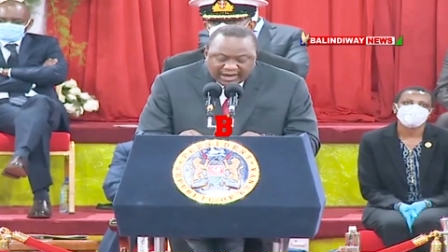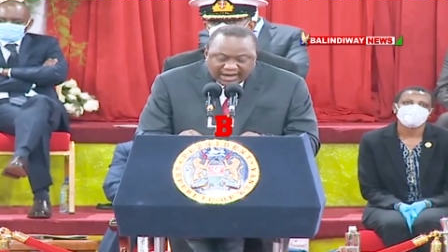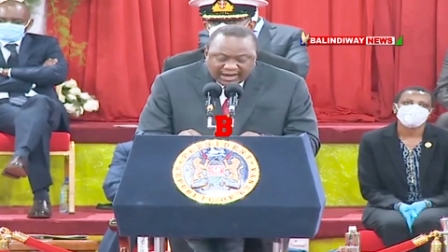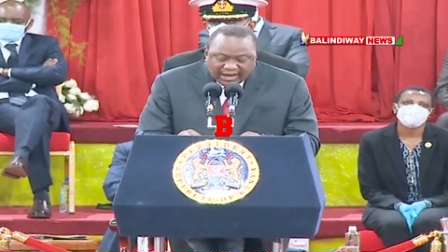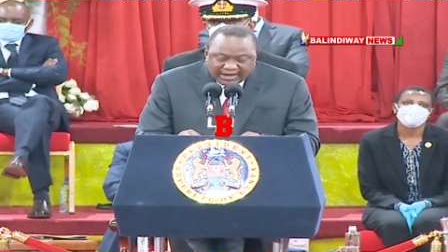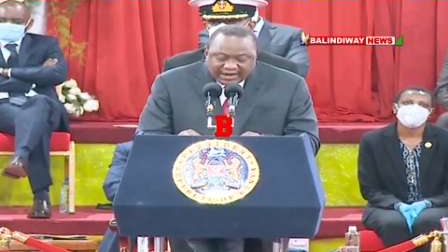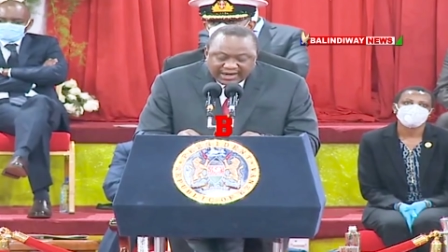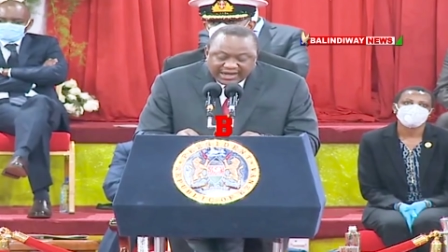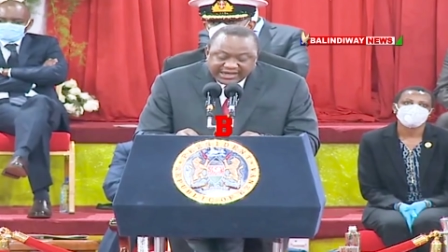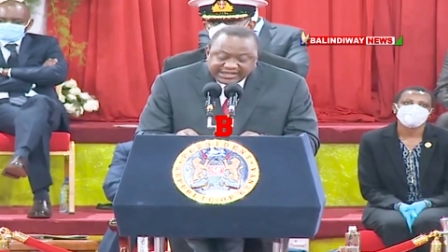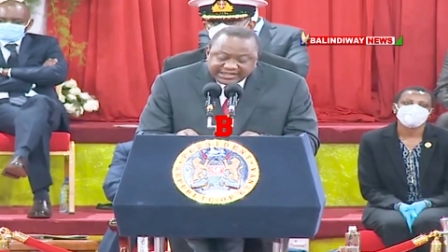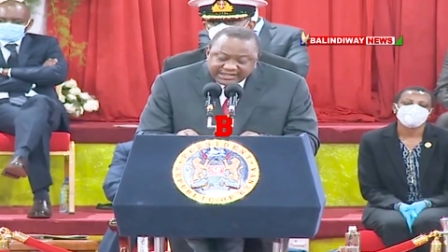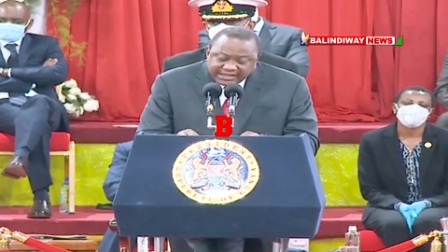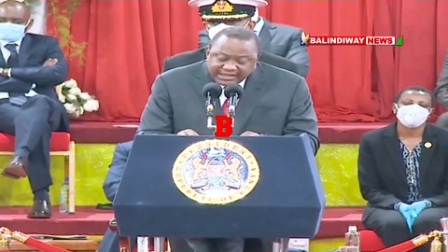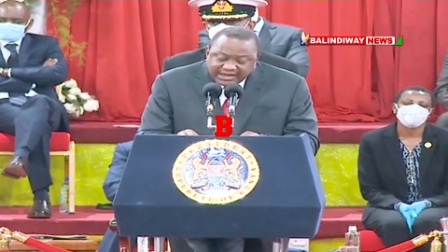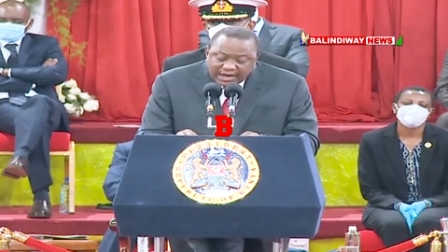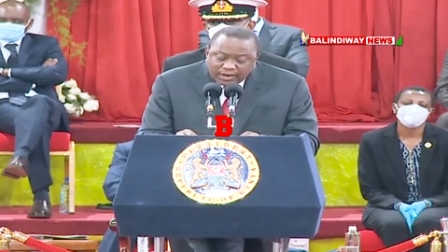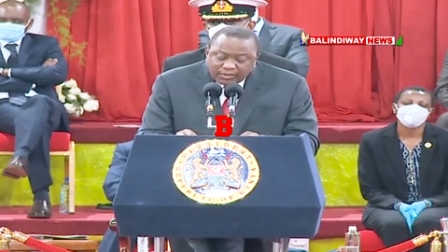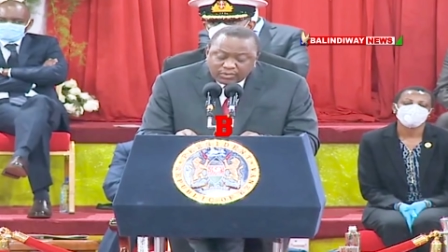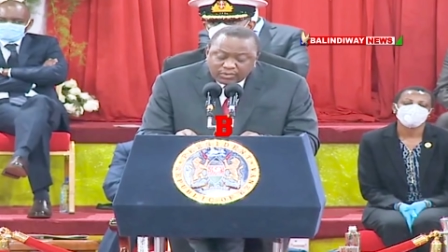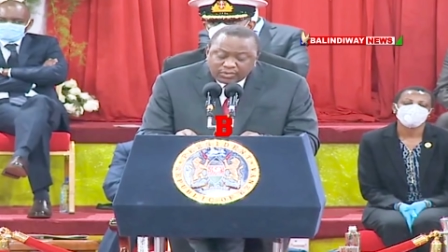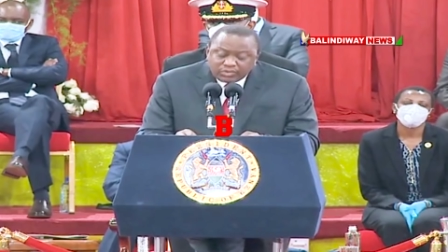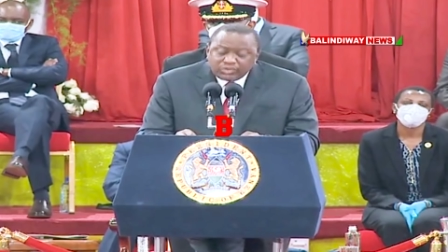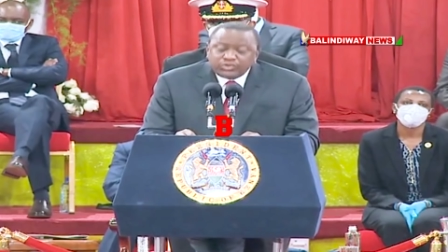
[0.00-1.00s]
And I said
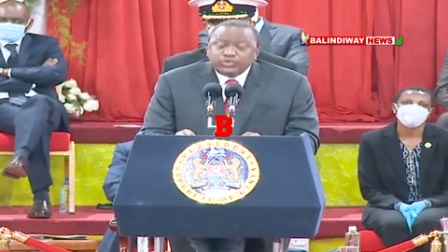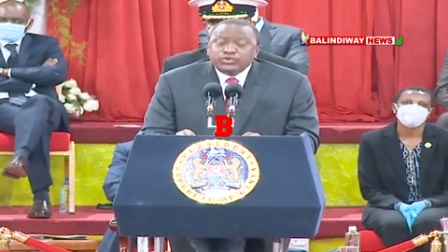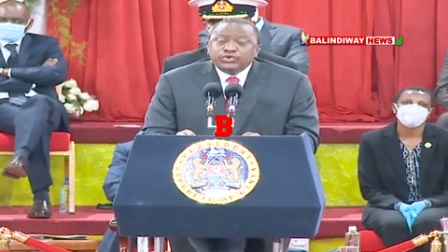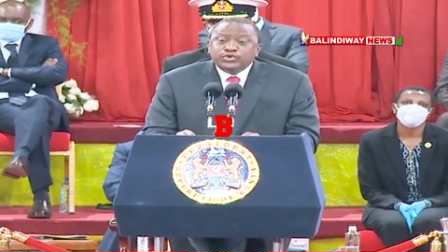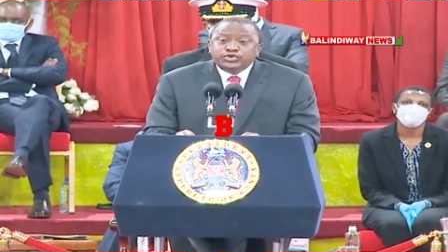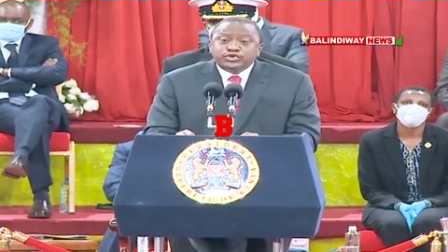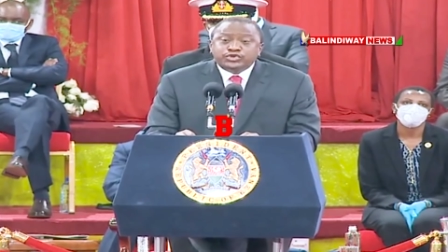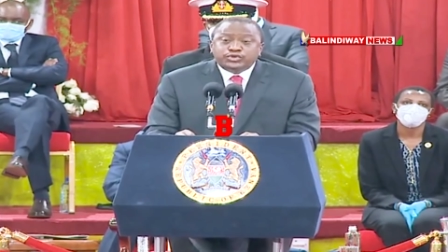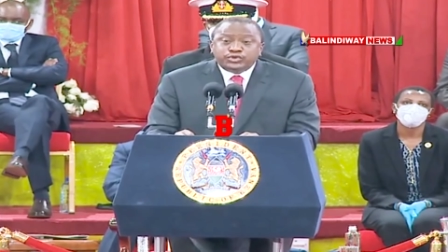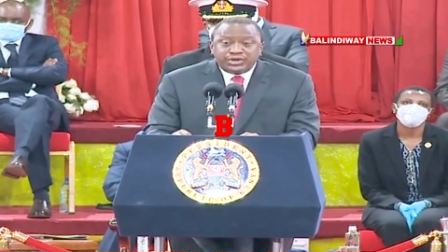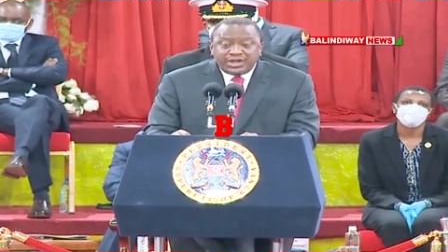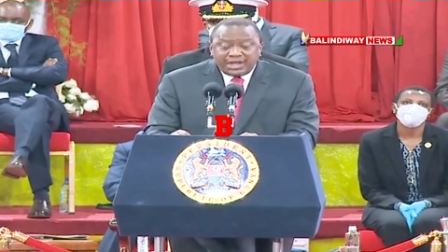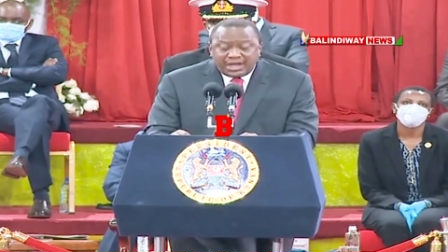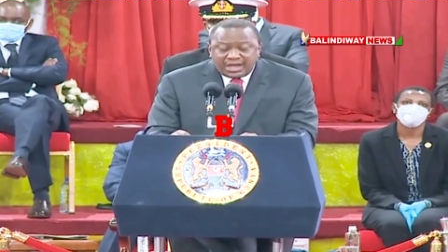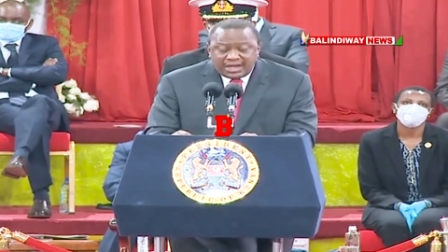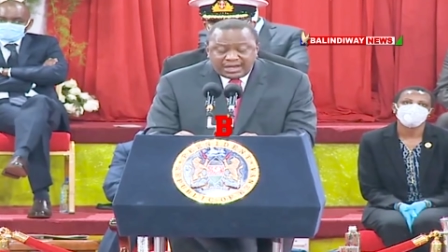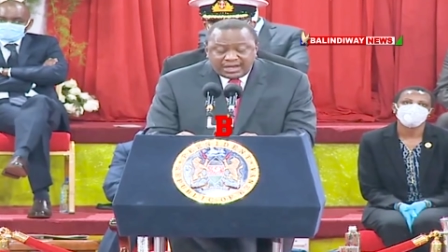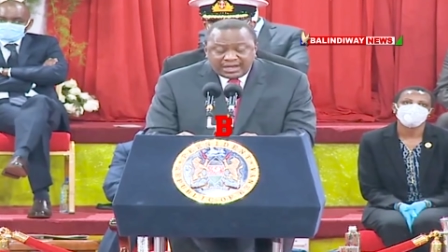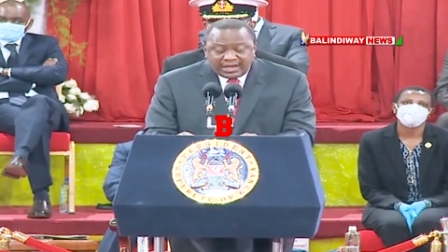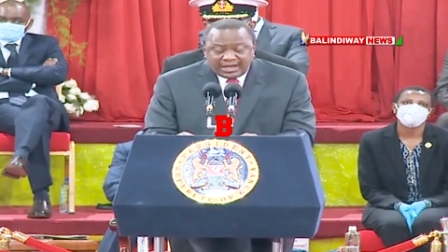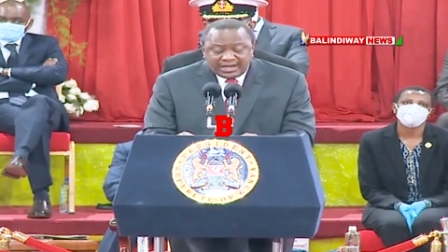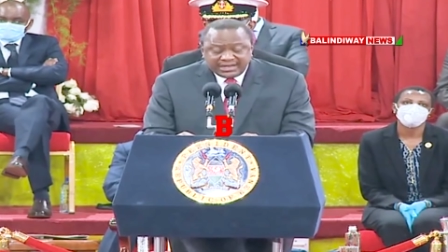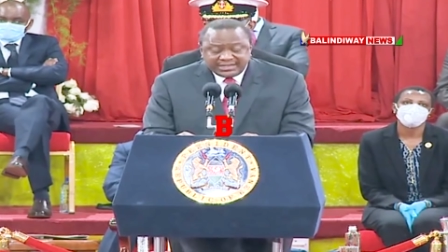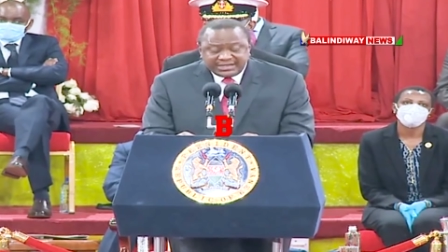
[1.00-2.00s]
I would use
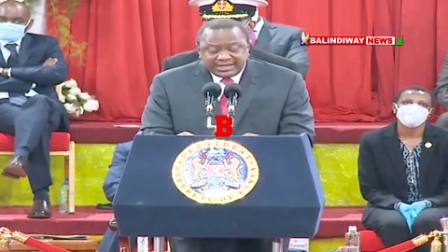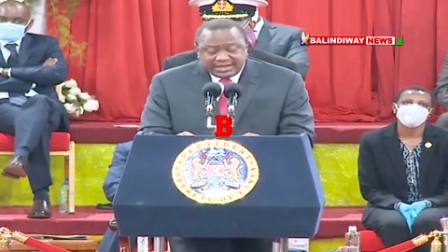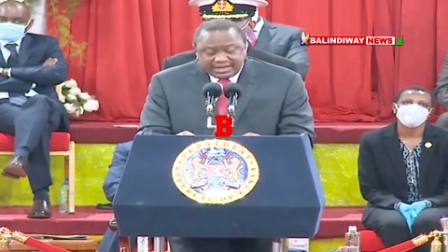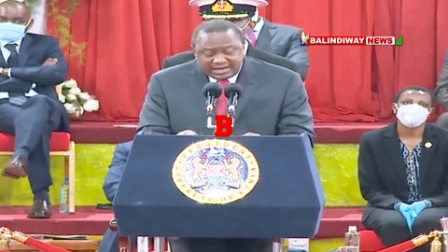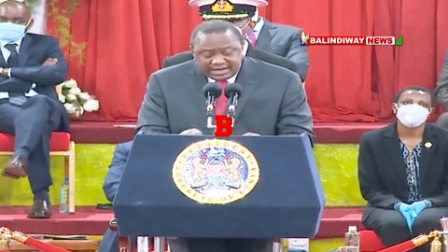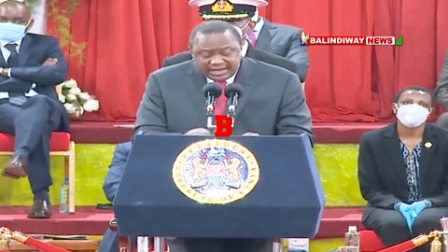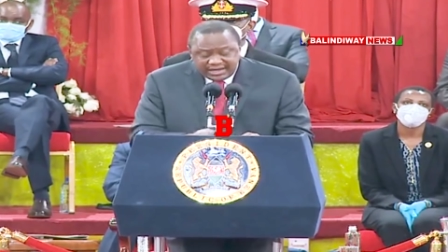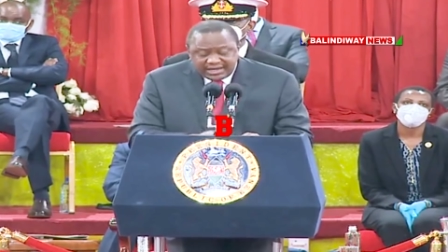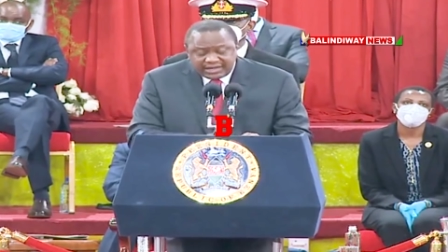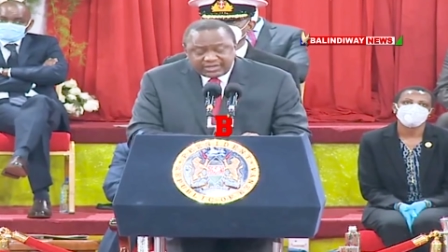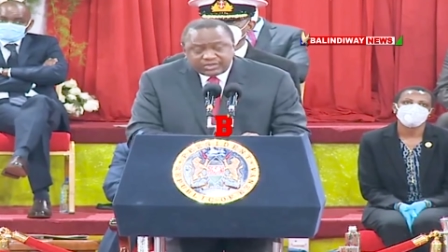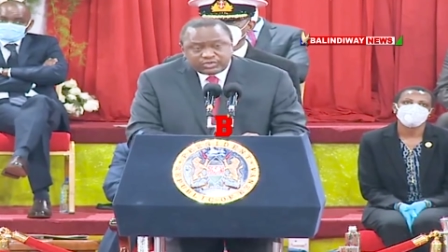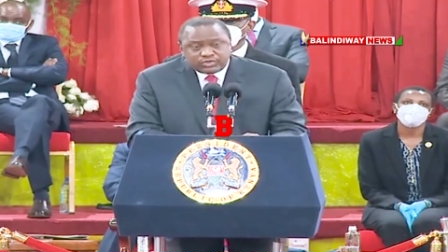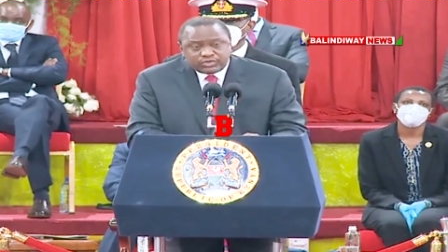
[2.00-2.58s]
today as a day